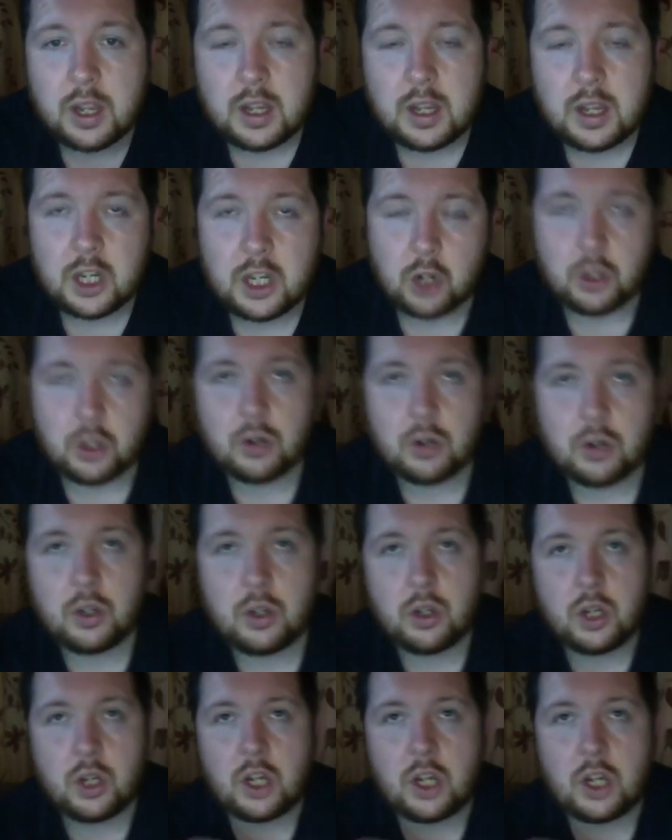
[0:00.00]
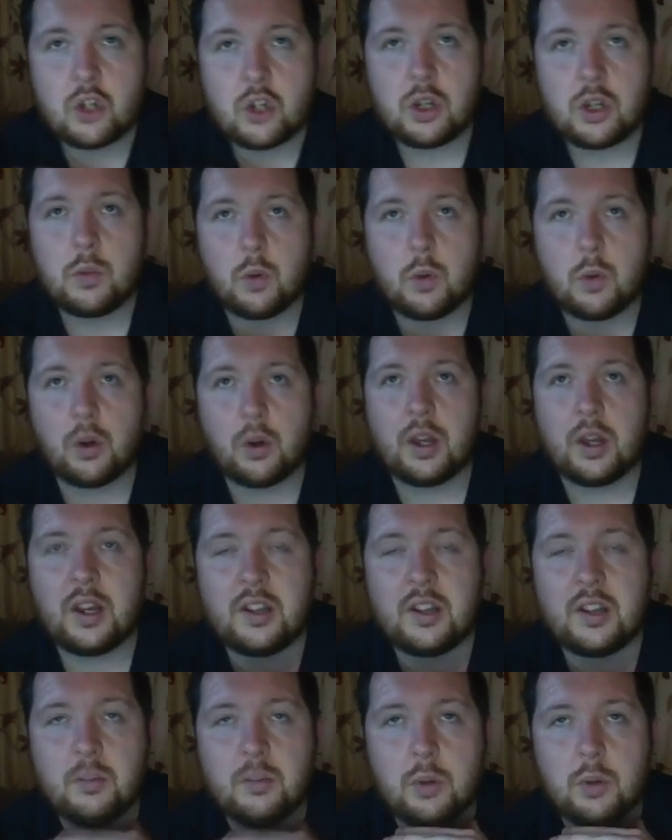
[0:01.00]
You literally it
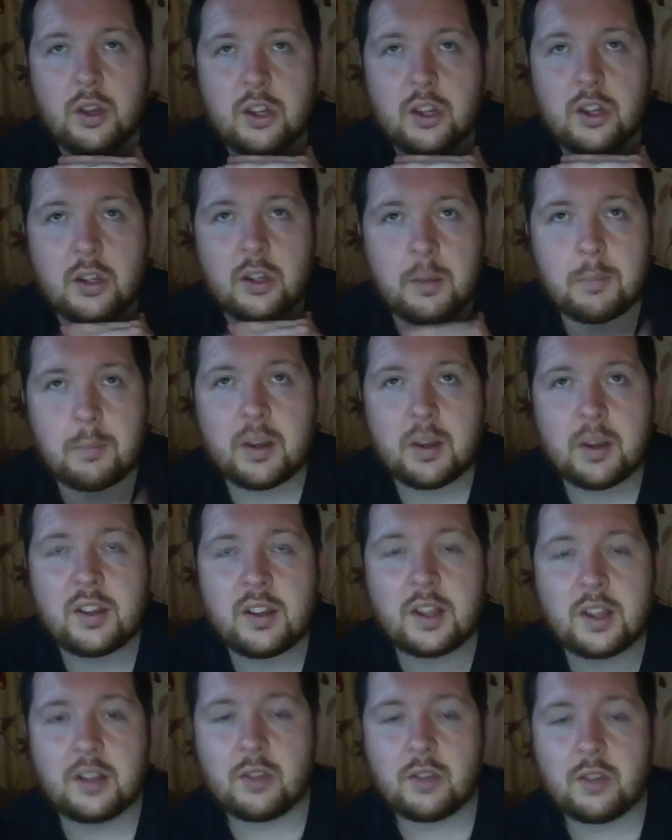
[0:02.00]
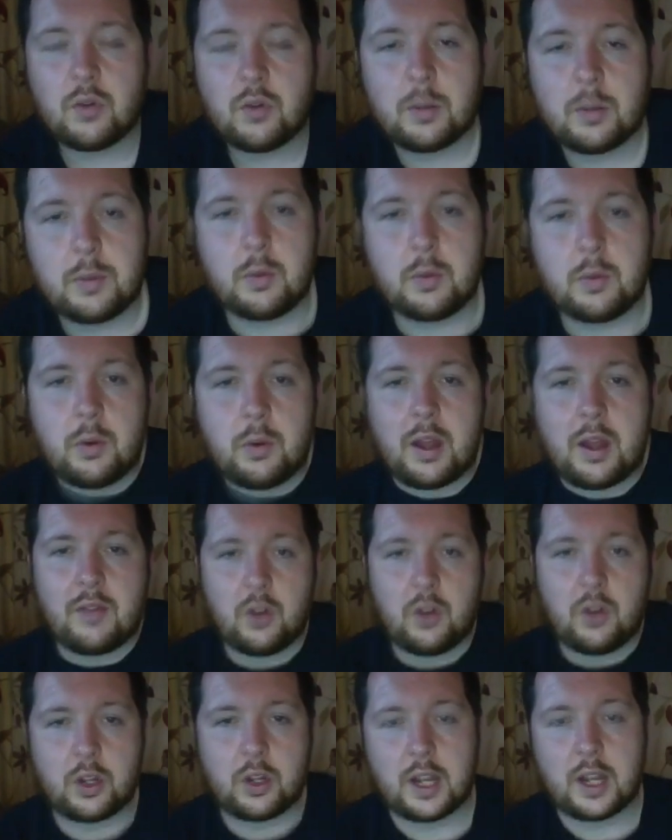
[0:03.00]
is one of the simplest things in rugby we want to have a
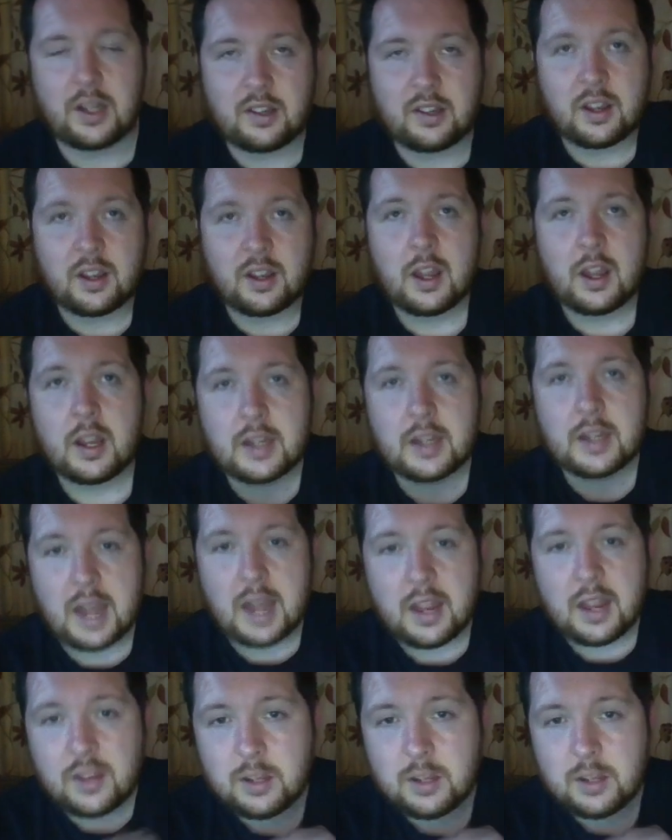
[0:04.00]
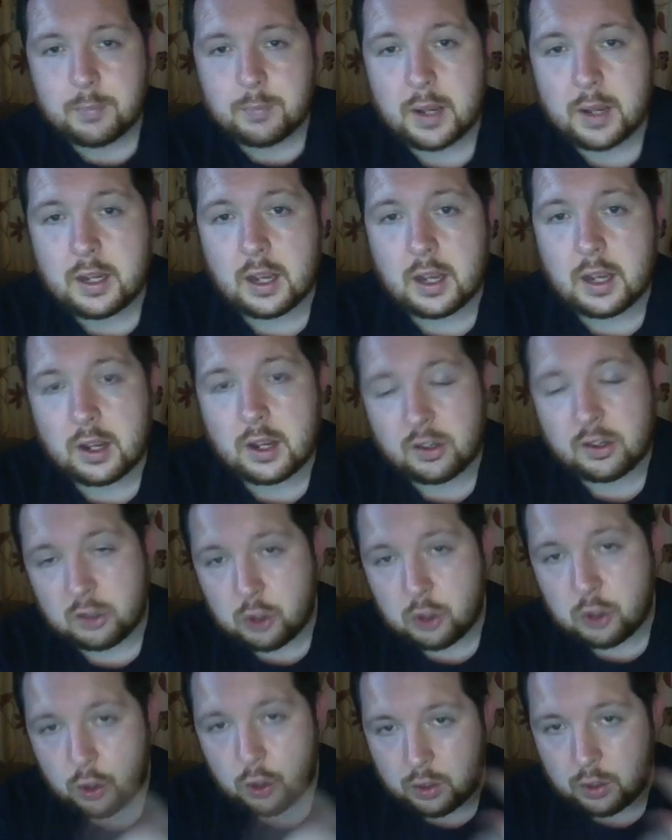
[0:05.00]
look at, is get these big guys to
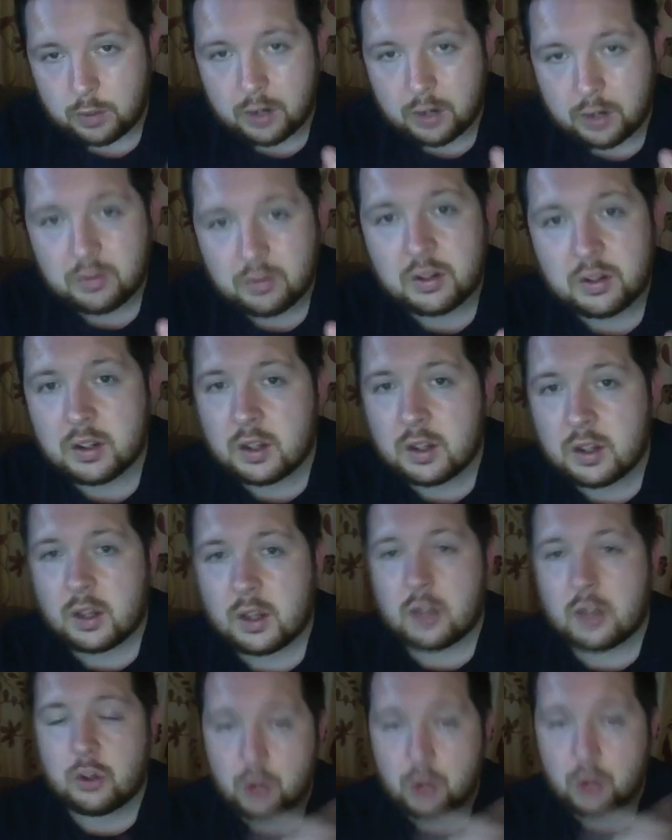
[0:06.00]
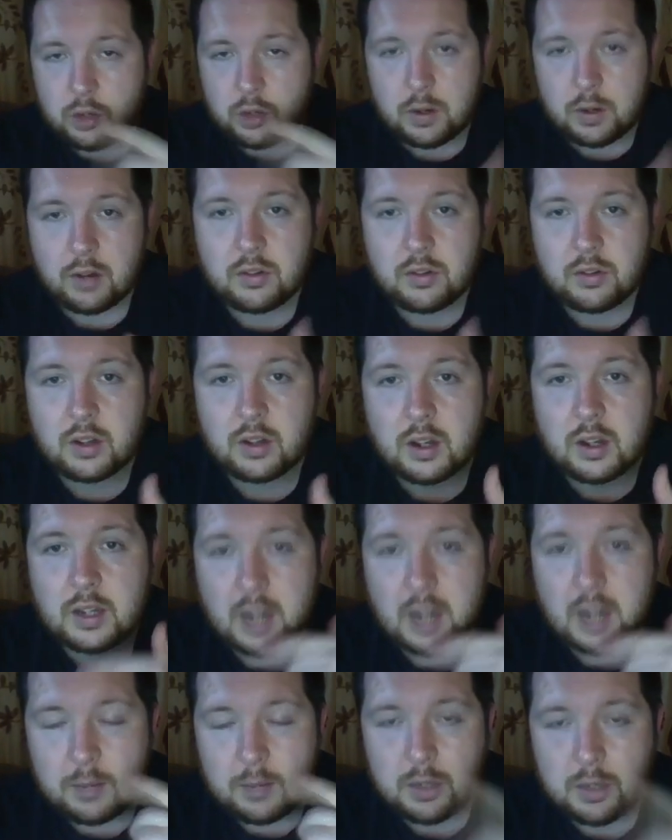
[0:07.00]
turn around, get
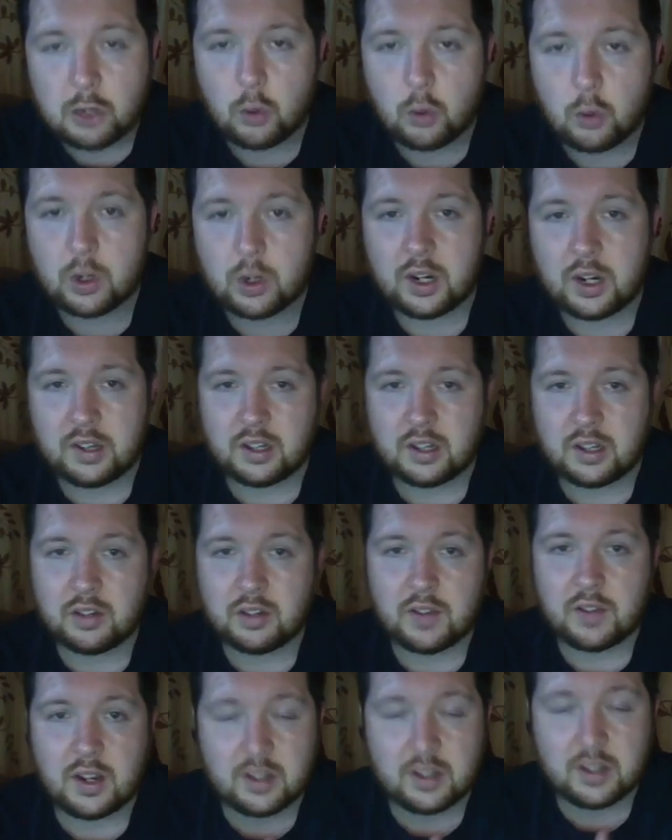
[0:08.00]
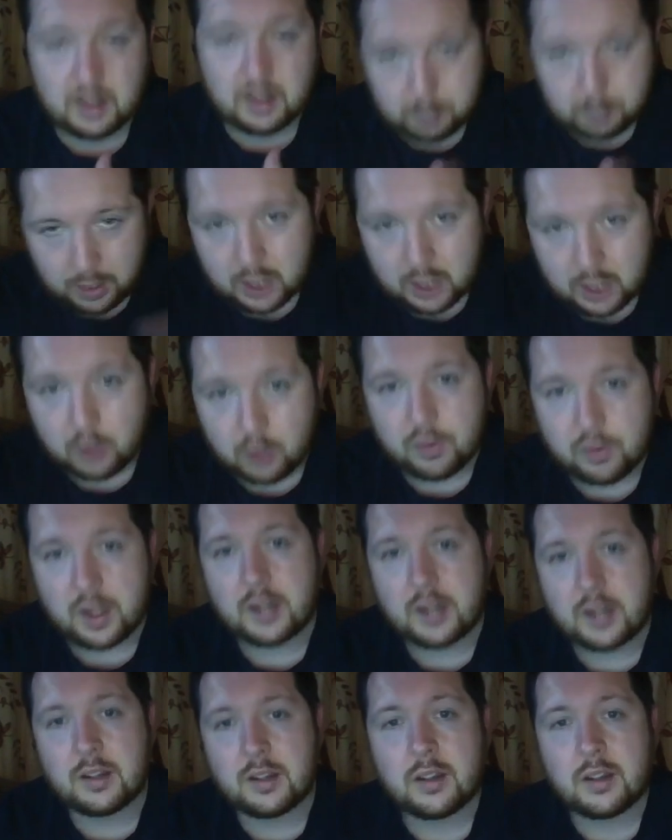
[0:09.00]
them disorganised in defence, and then play off
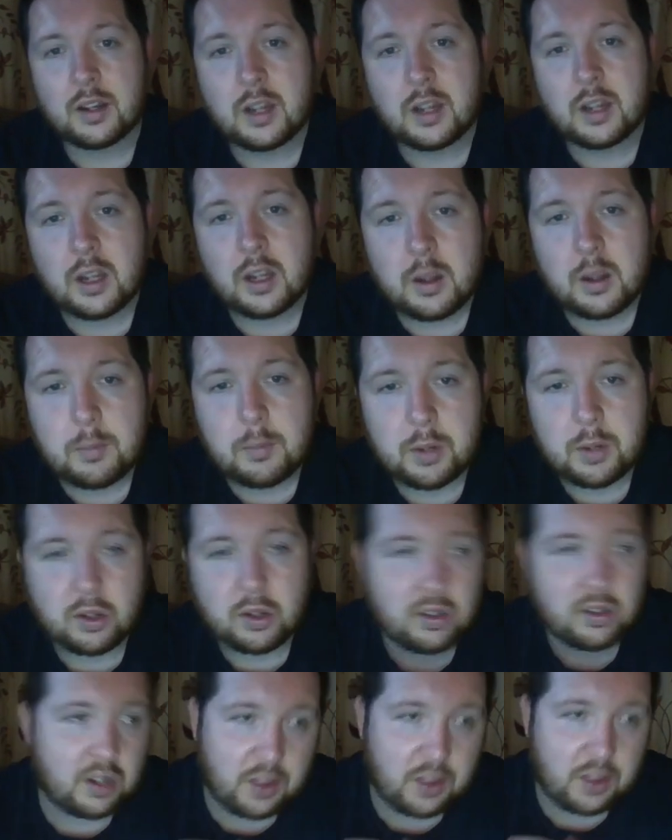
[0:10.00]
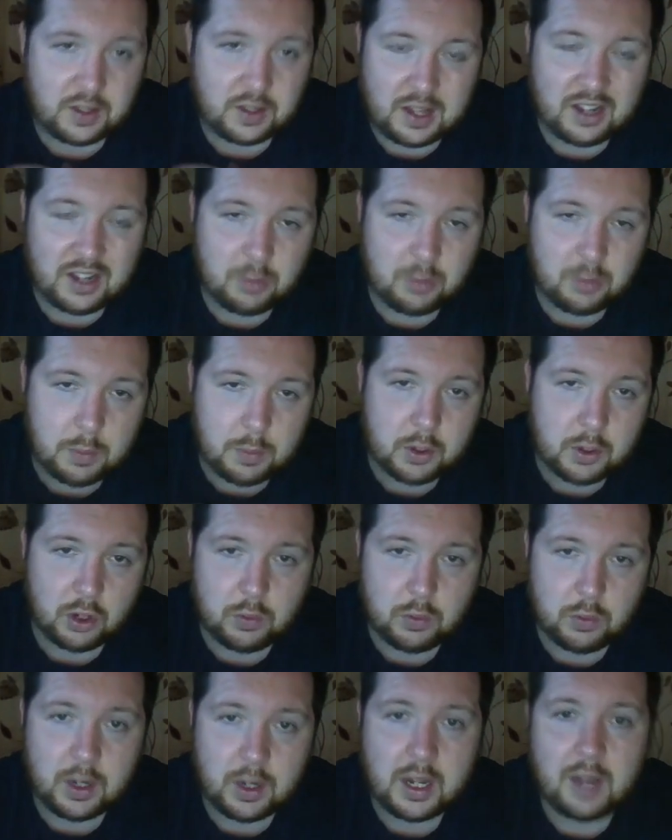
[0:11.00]
that, because I think that's where we're going to
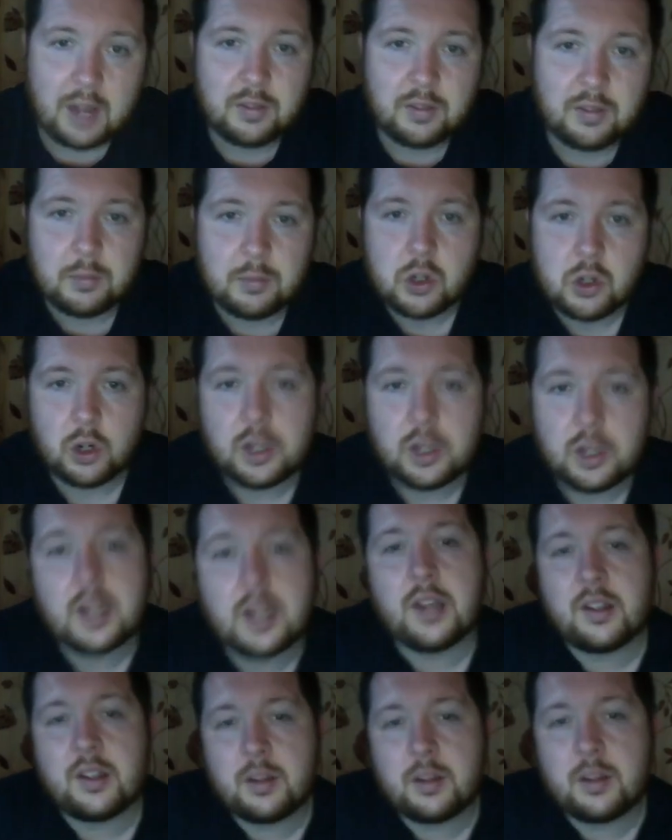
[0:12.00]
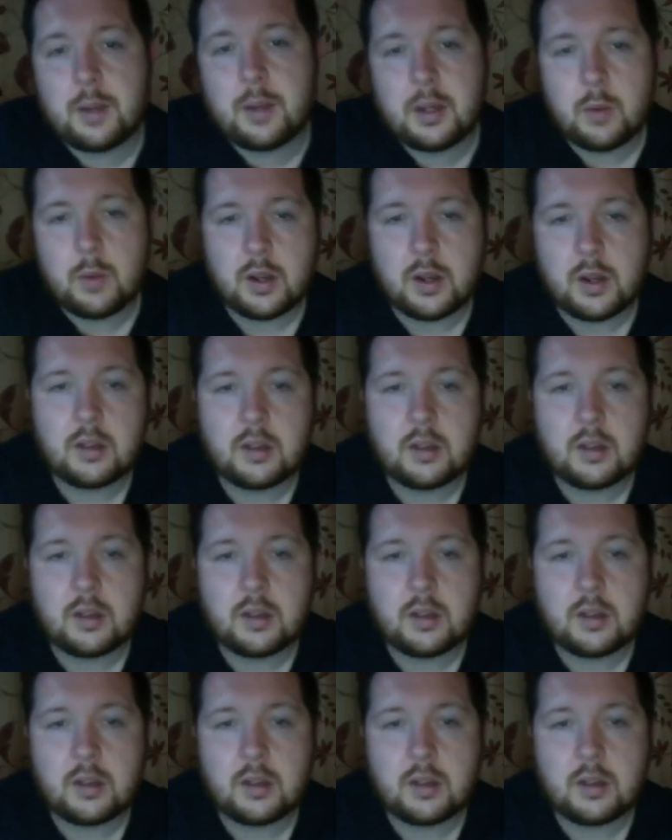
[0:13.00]
really have some joy against them anyways.